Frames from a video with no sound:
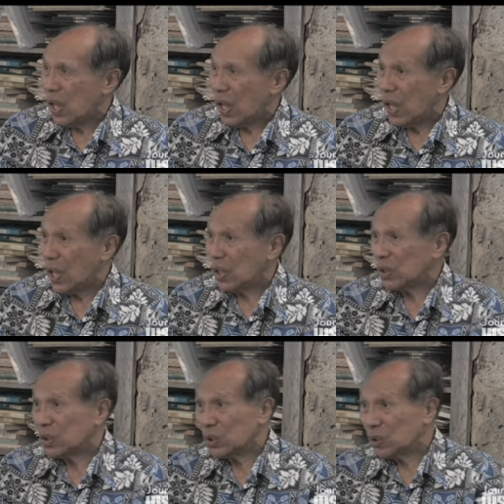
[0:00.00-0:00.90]
And
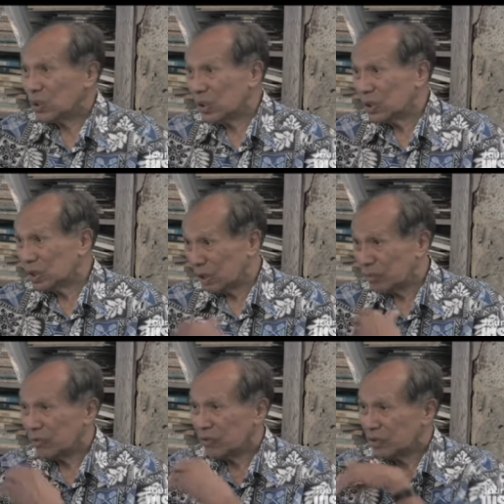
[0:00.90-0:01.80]
so
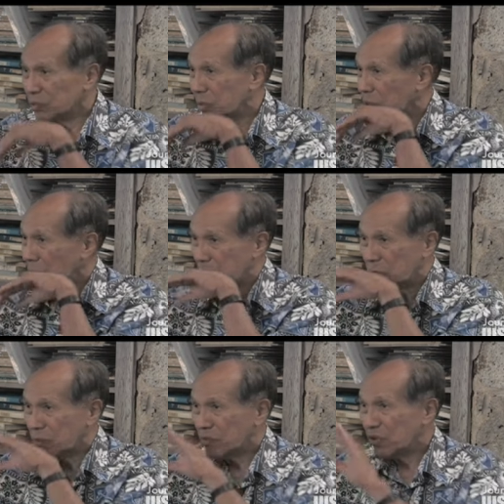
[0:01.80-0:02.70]
some of us became
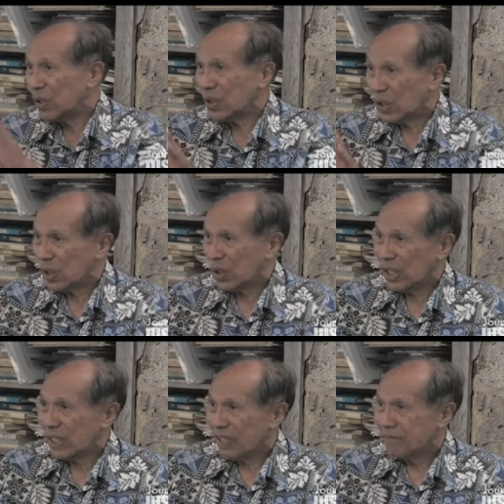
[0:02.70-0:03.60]
very clearly,